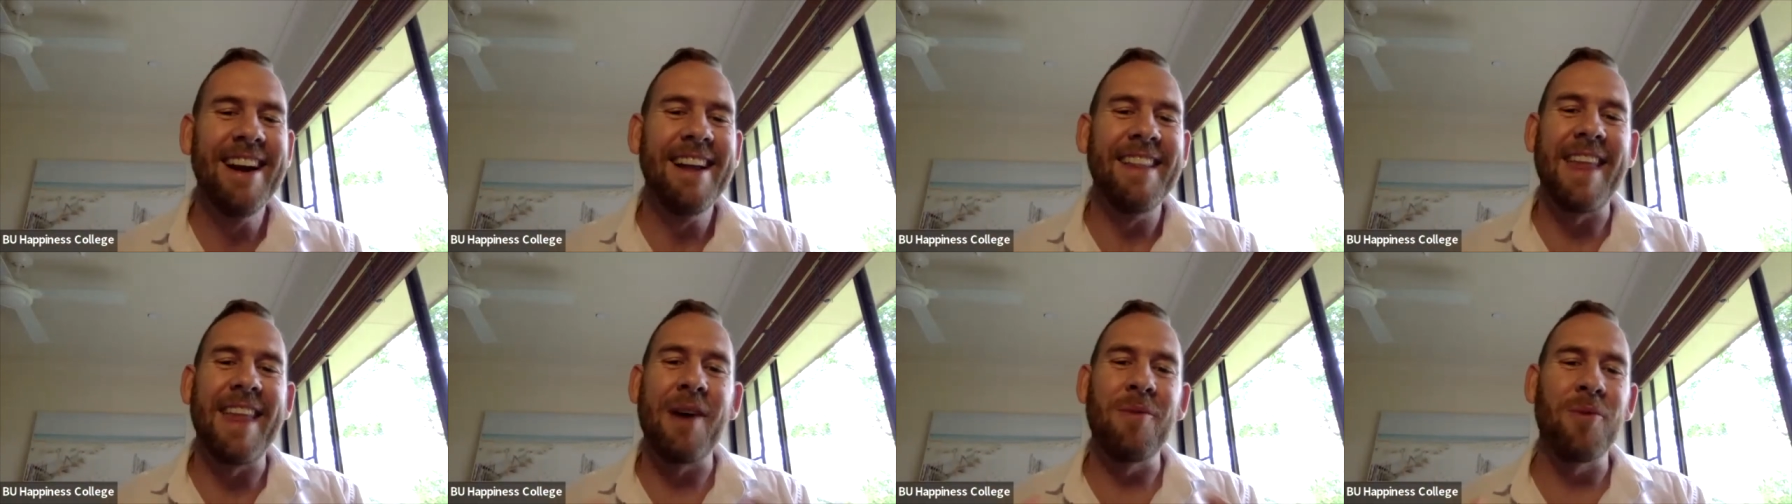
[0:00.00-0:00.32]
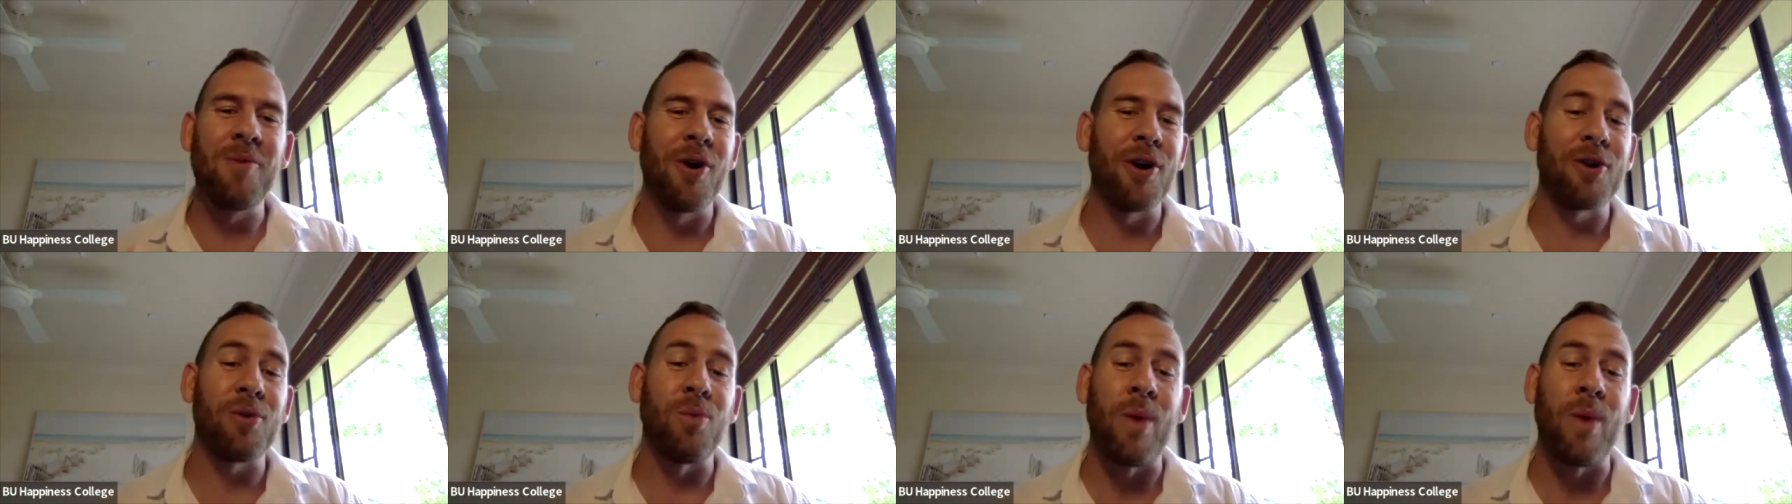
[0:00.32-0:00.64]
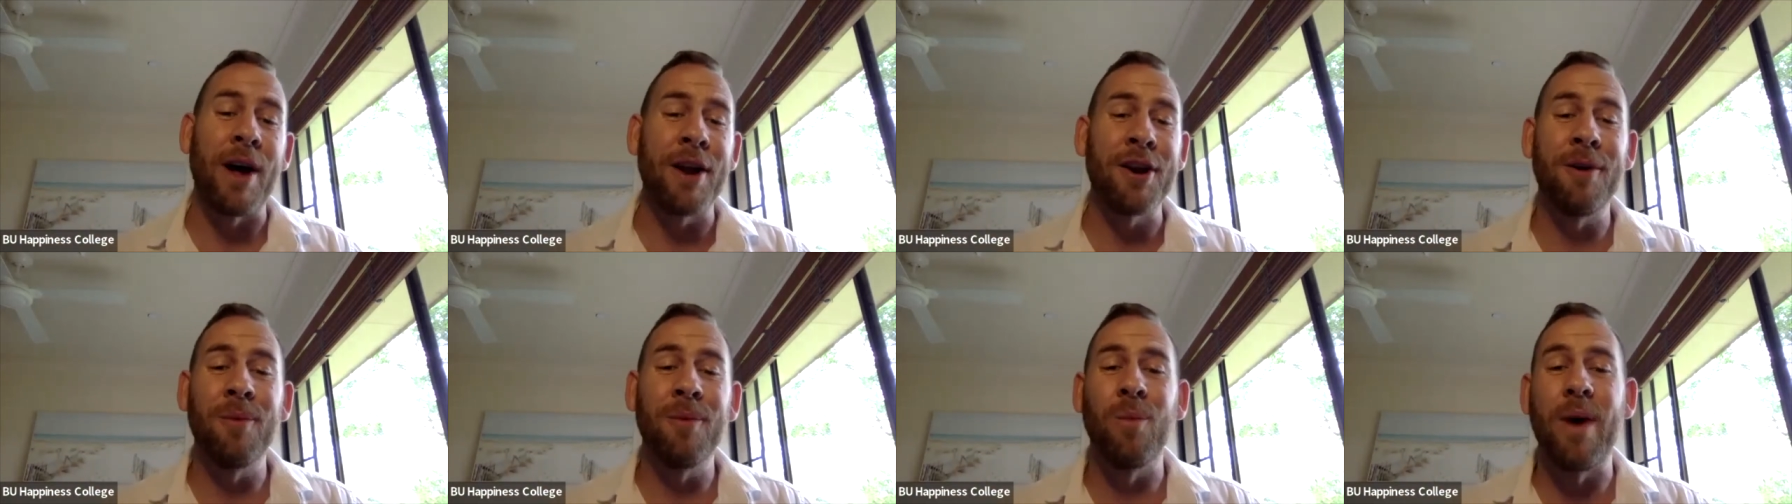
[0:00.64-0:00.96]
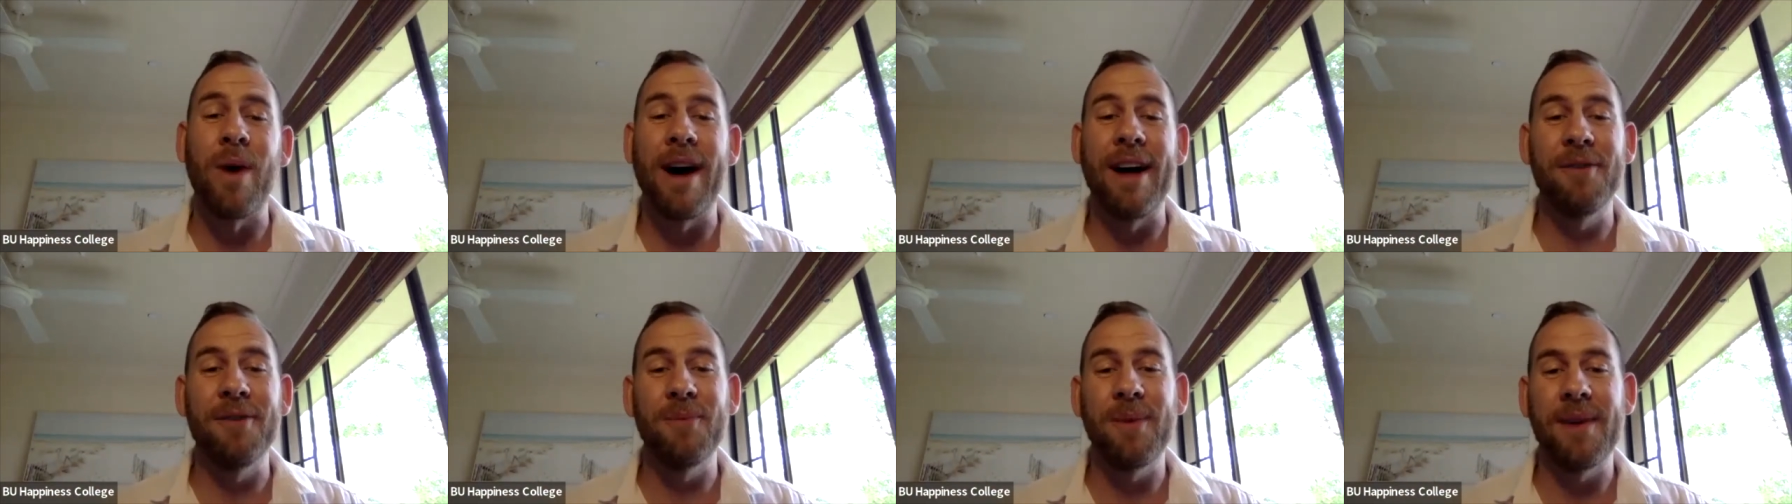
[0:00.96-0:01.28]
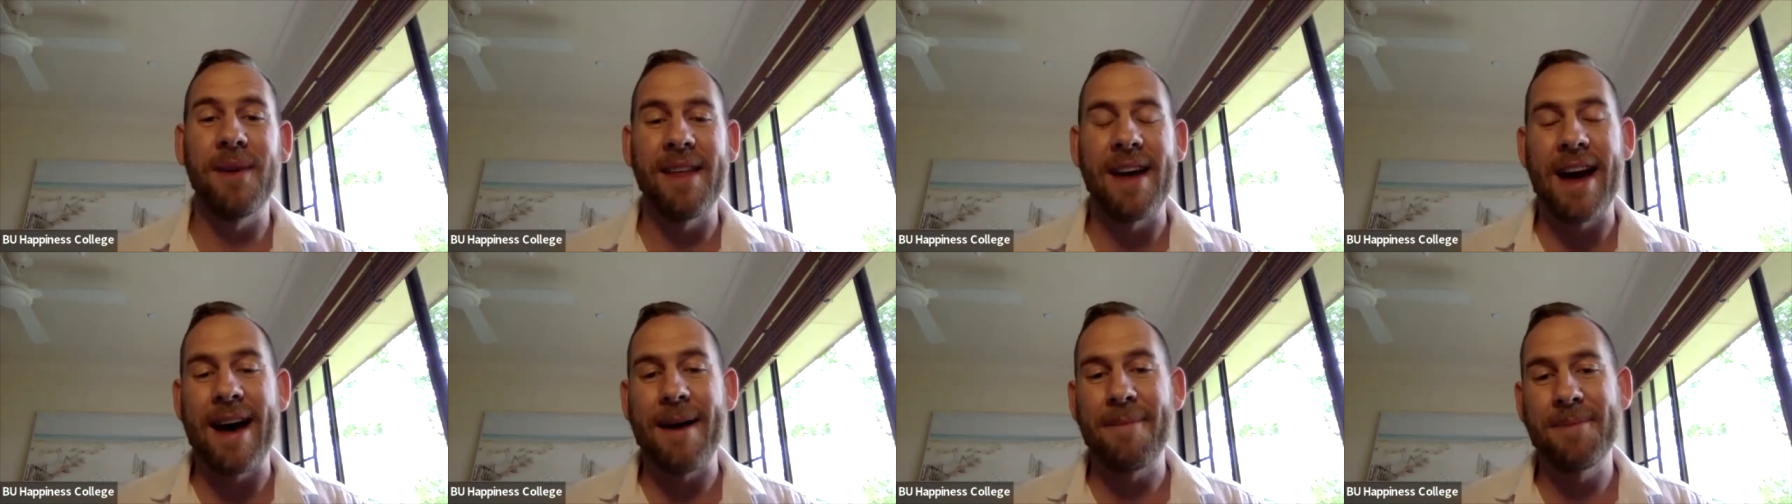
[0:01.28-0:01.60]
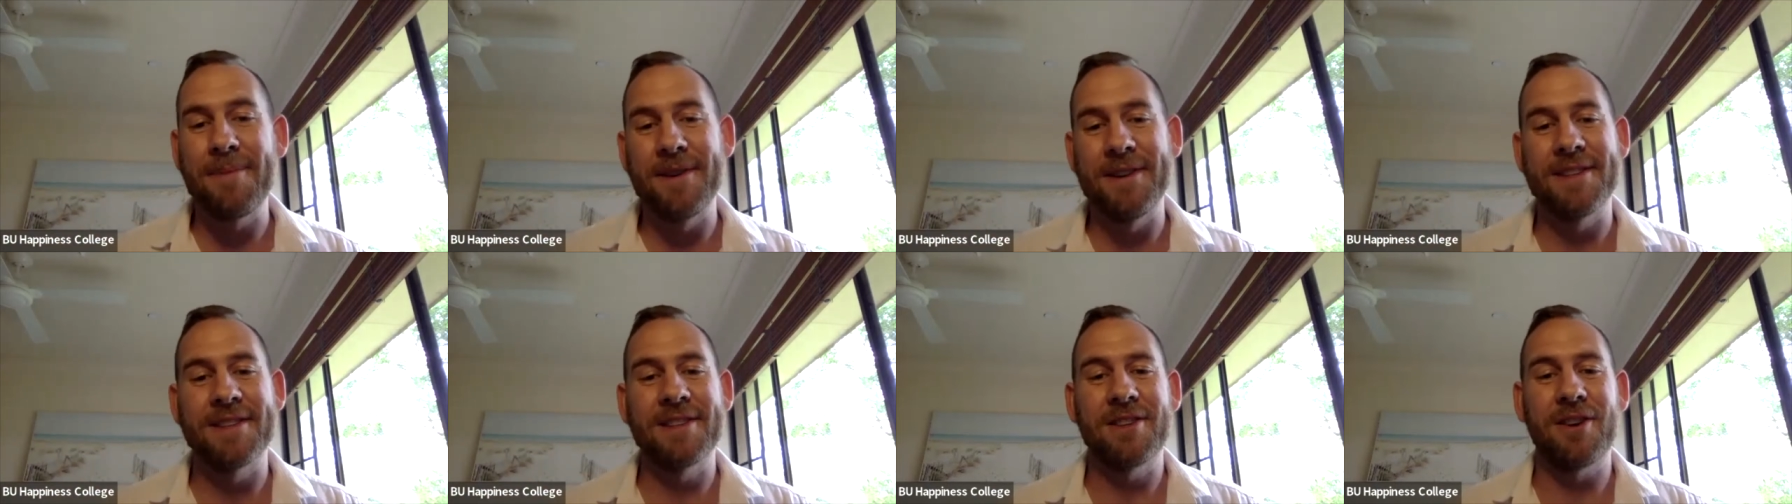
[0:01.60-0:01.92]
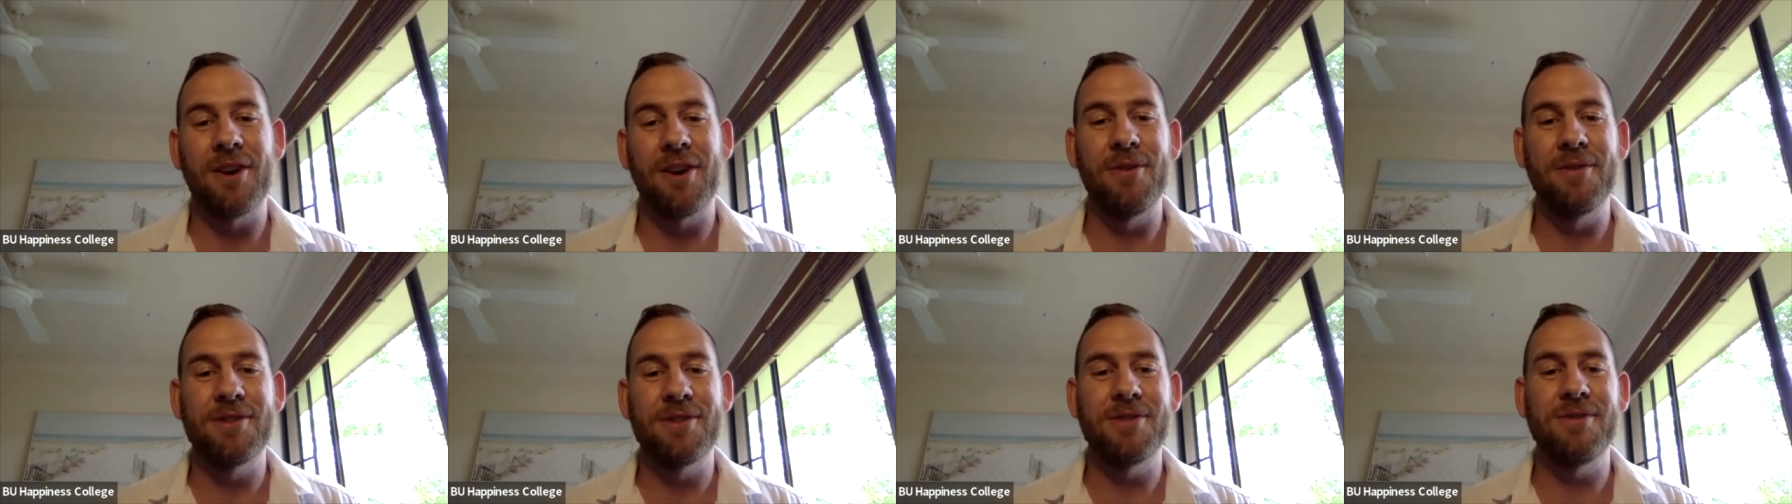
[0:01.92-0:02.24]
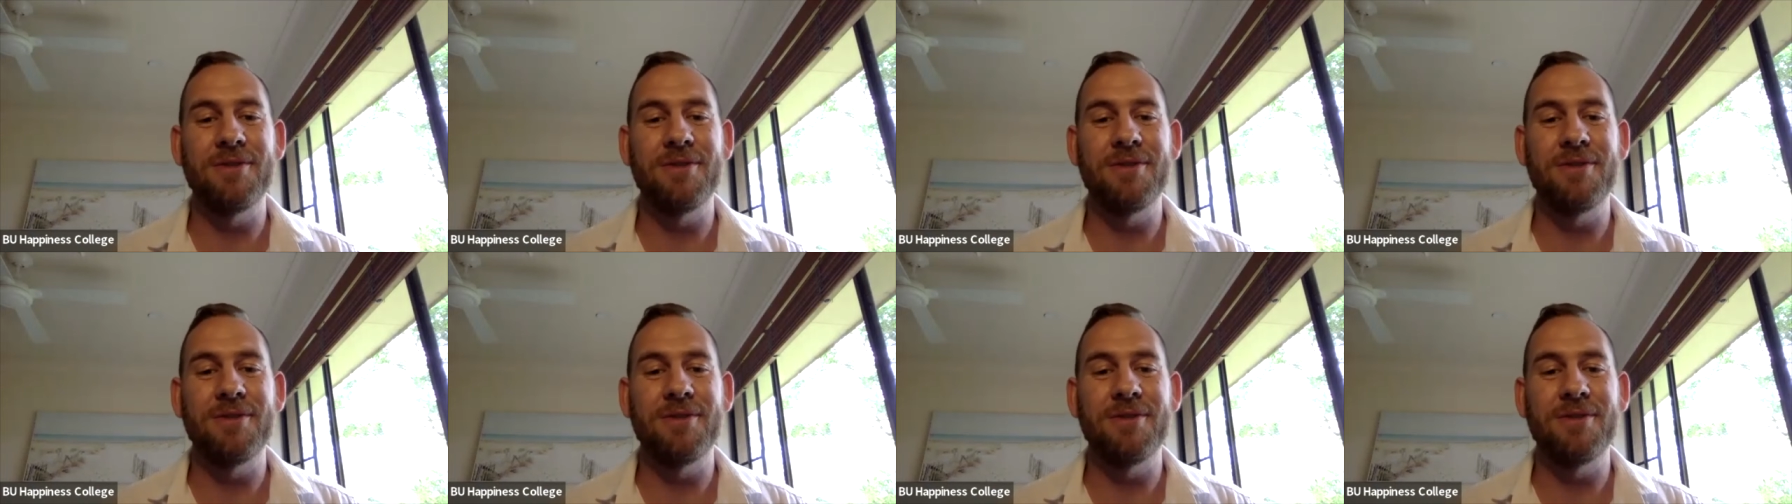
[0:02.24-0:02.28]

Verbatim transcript: They work one on one with a happiness coach